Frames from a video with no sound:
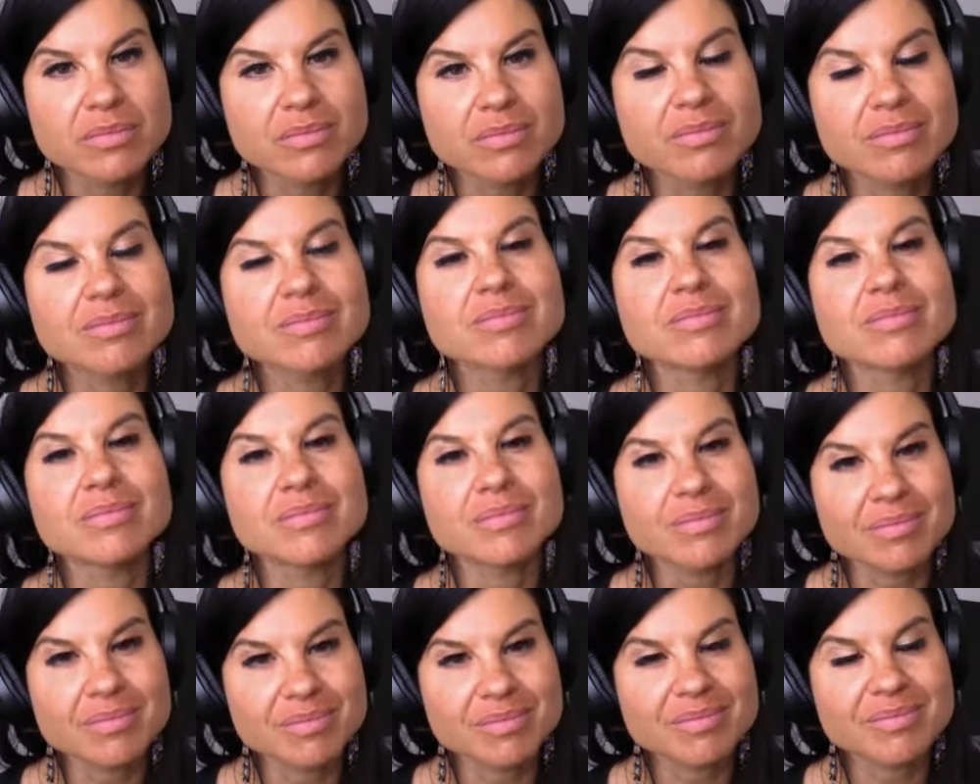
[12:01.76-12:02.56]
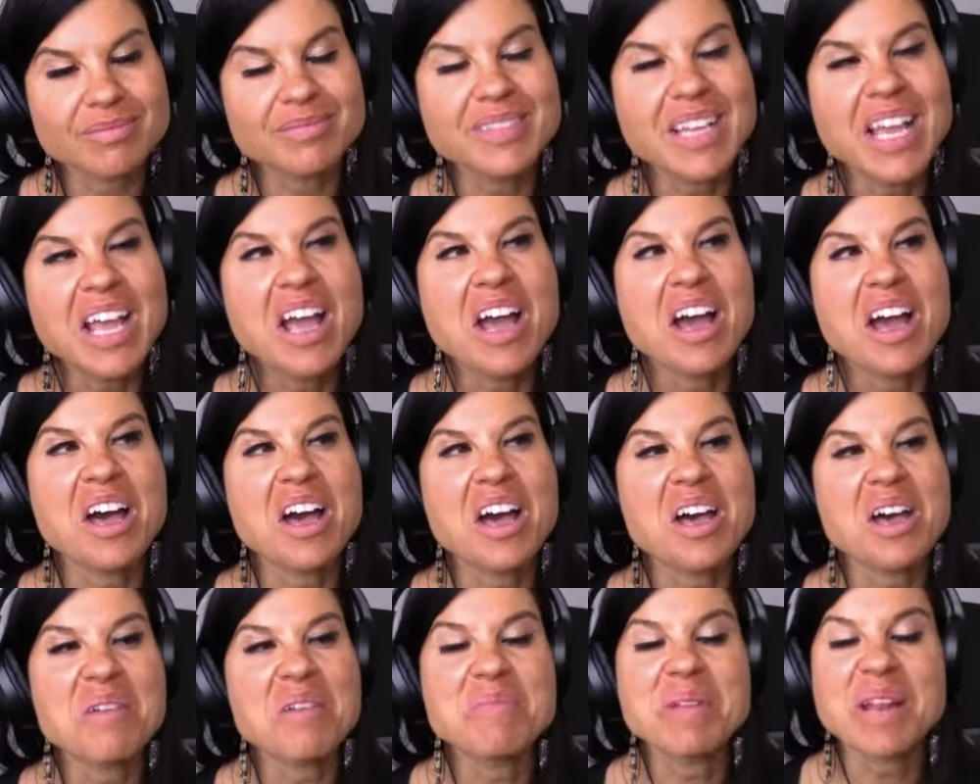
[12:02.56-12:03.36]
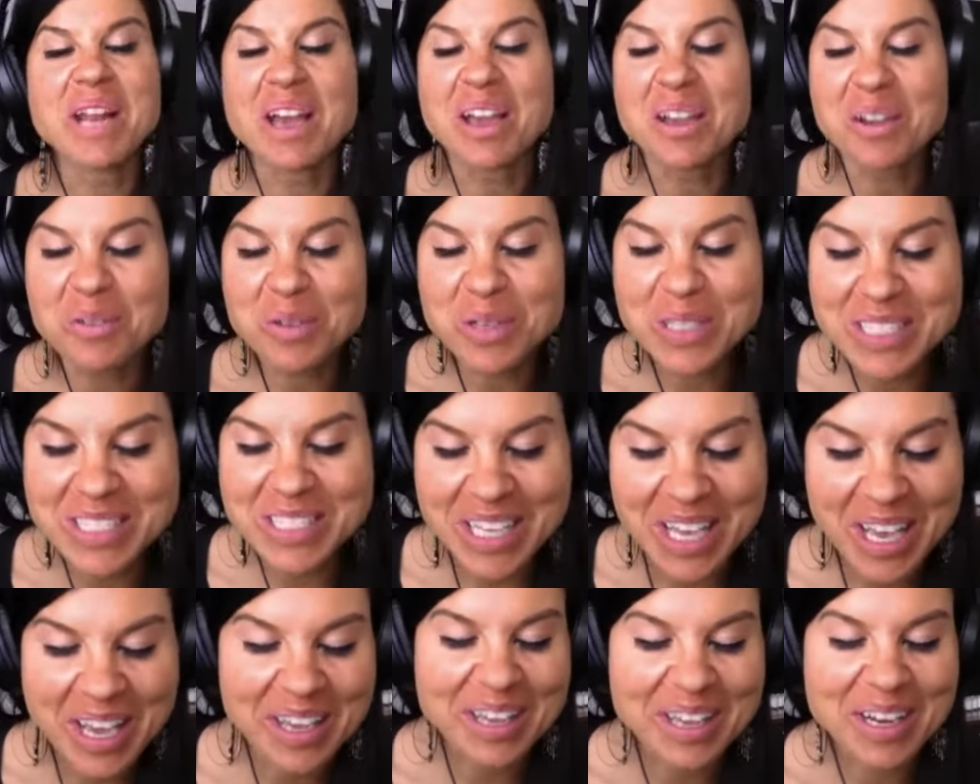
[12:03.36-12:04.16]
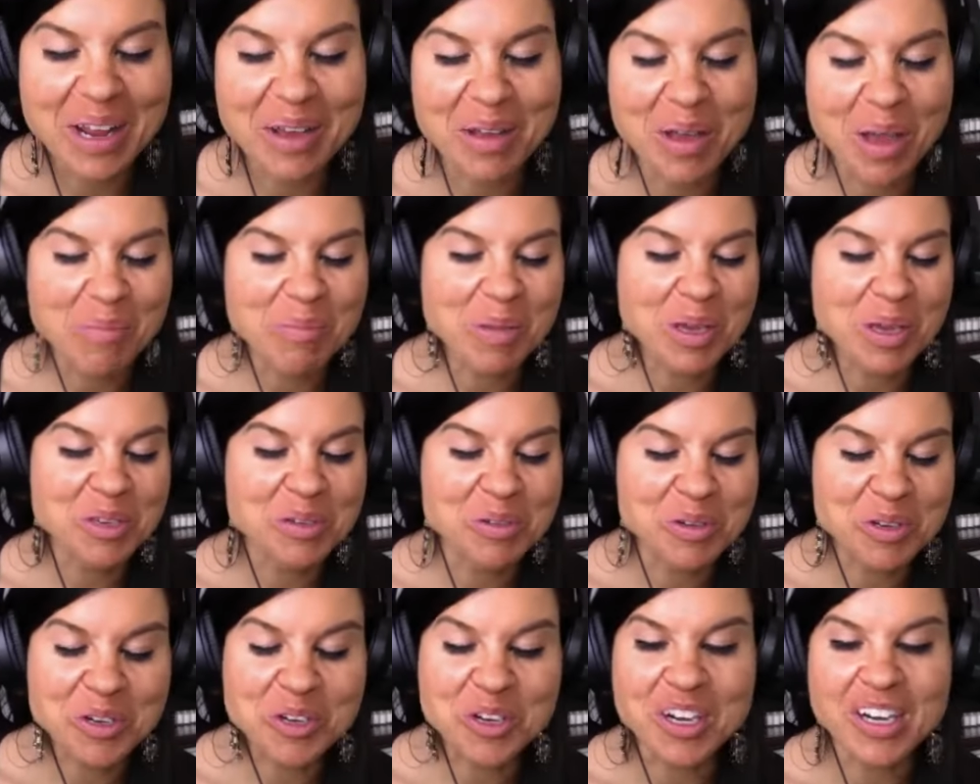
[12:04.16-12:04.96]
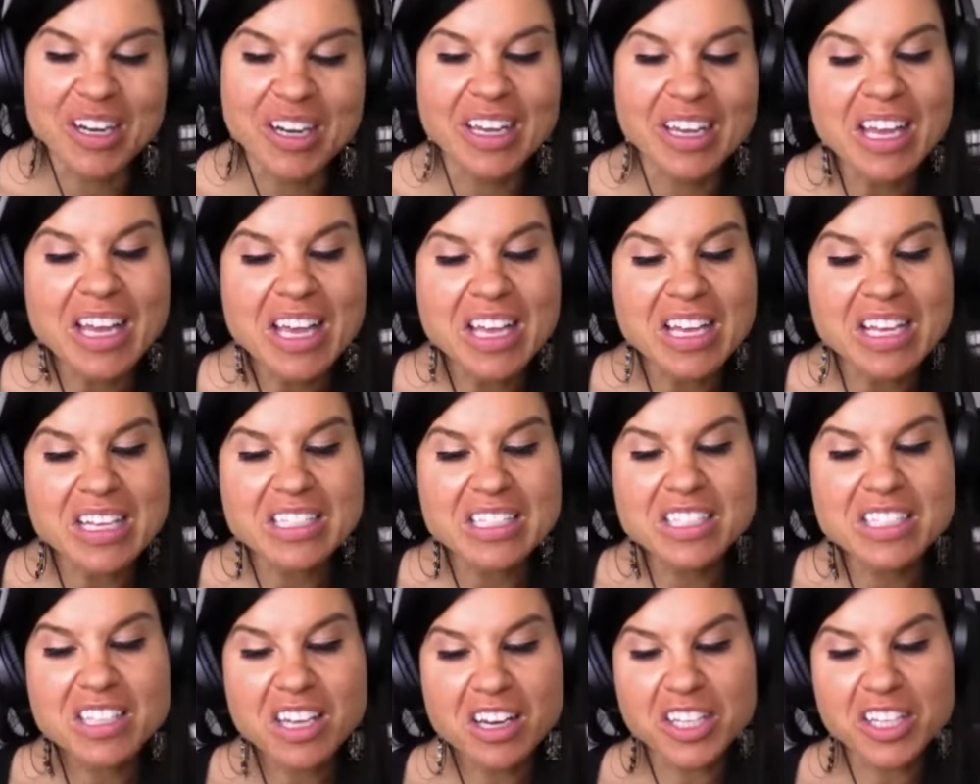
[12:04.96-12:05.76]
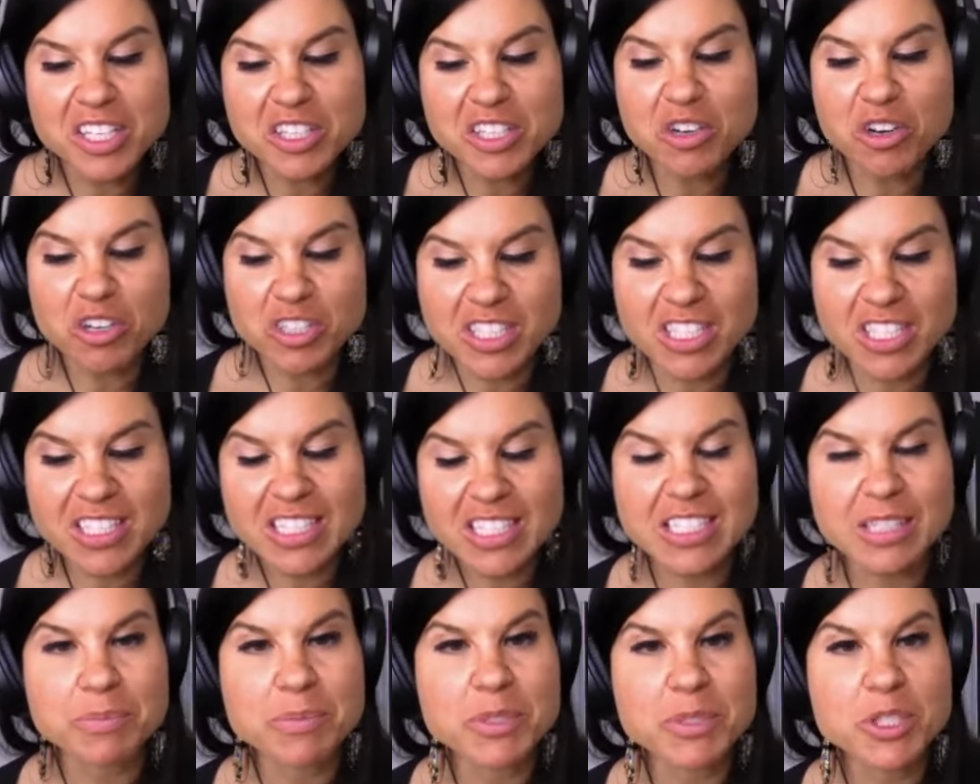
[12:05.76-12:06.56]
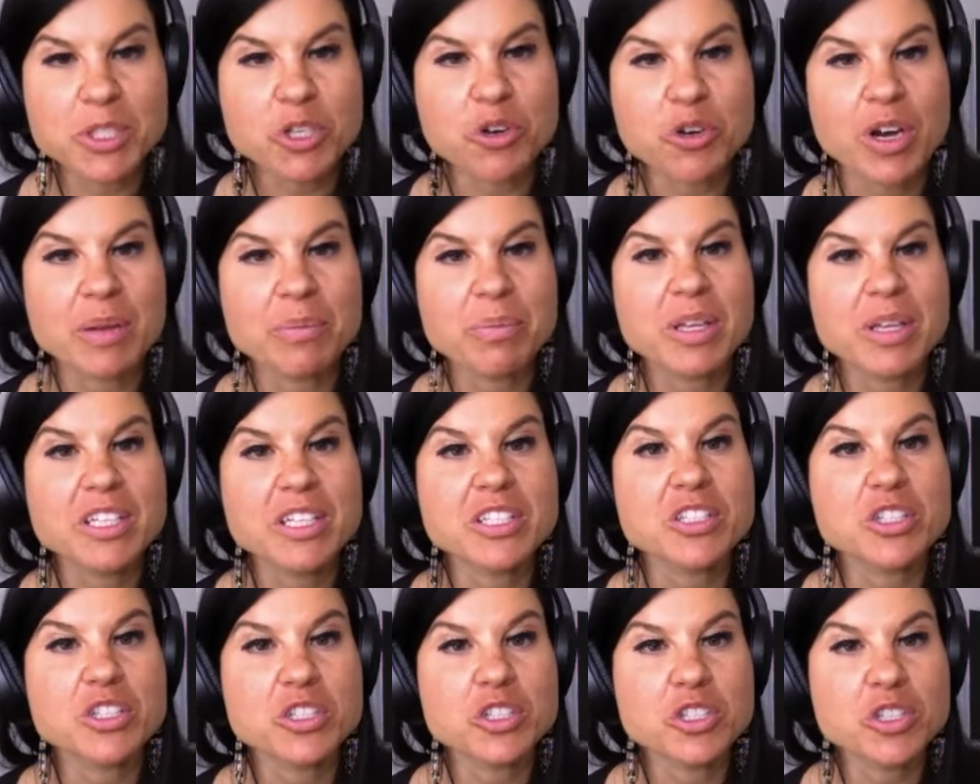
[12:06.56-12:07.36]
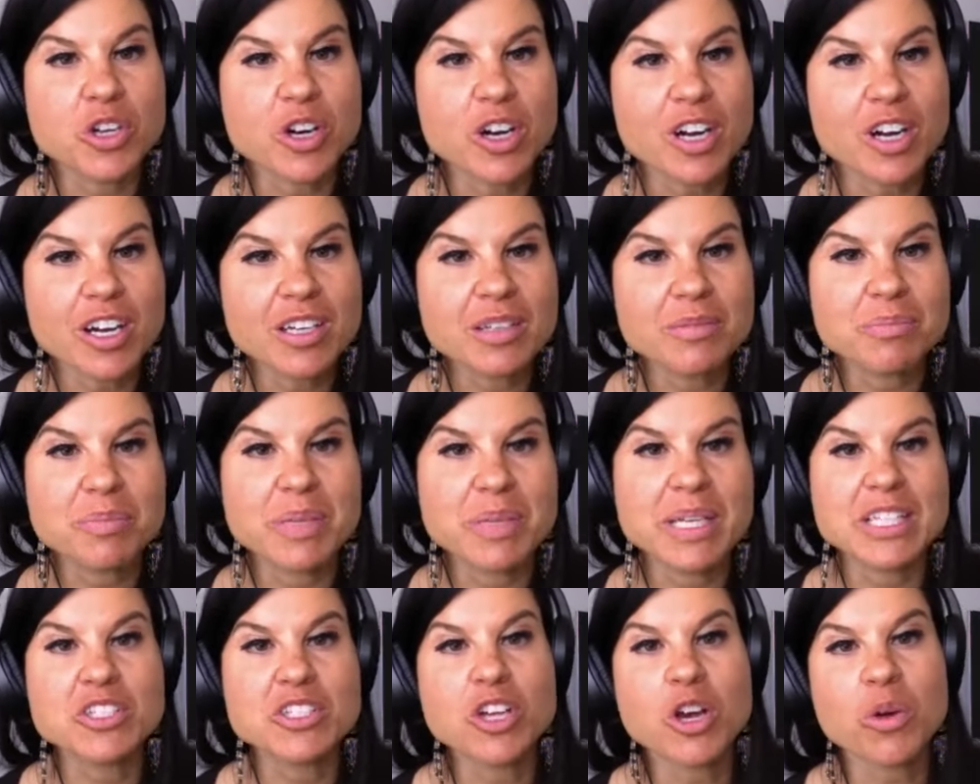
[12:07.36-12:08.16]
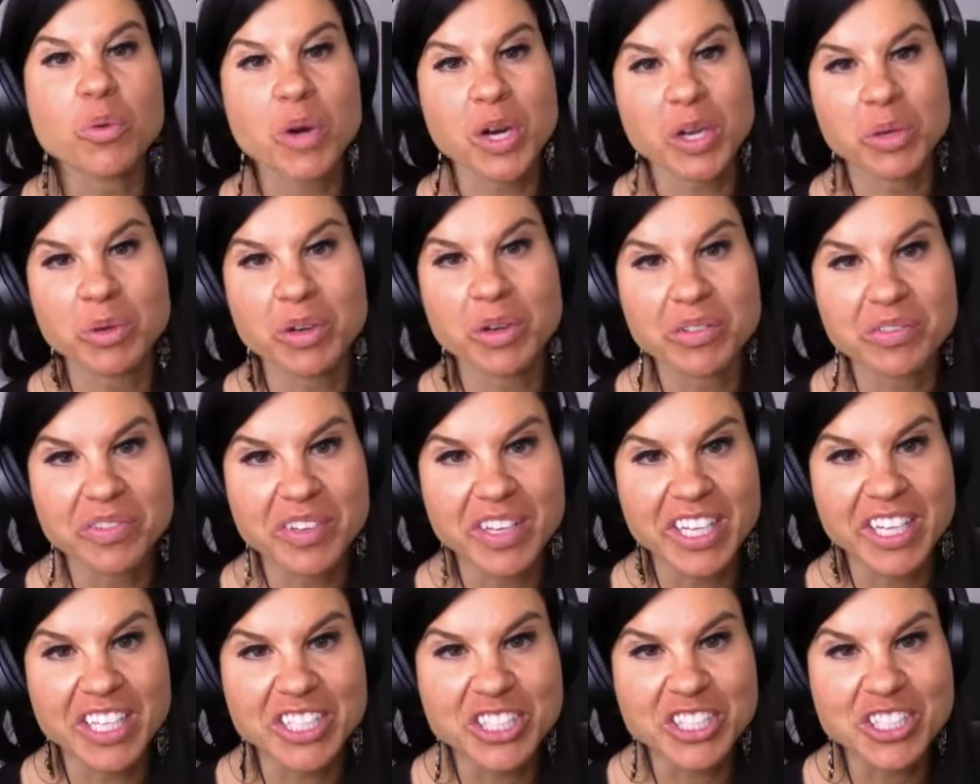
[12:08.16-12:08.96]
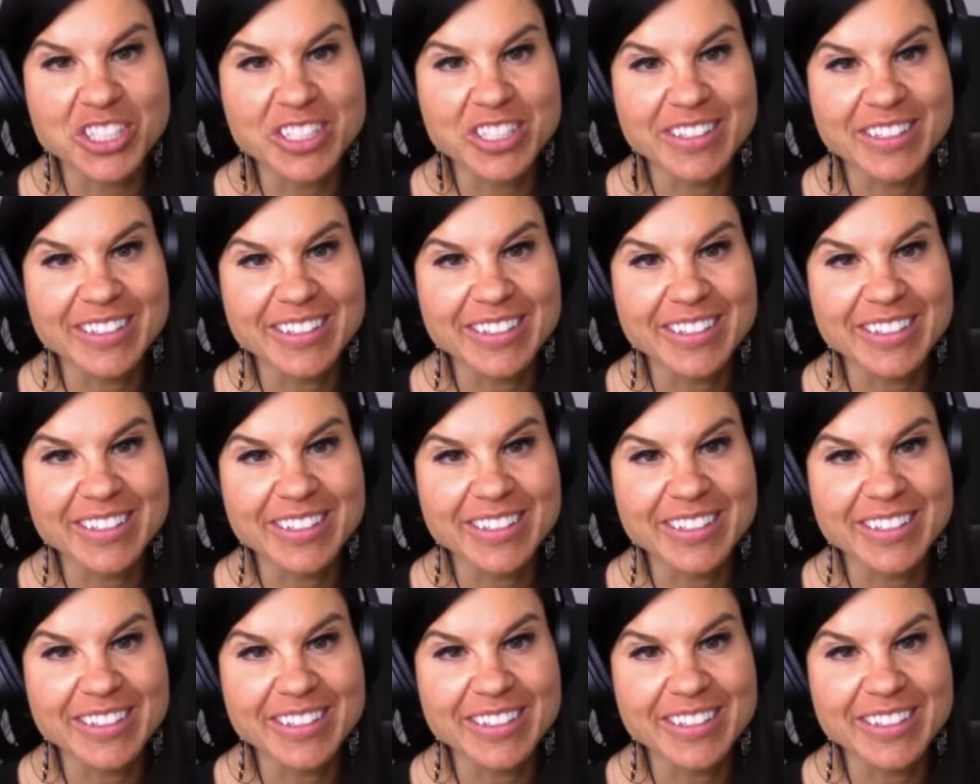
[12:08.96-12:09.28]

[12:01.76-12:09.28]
Mm-hmm, mm-hmm. Uh, but I always say, and I, I bet you agree, studying narcissism is a great place to start, but it's not where you want to finish.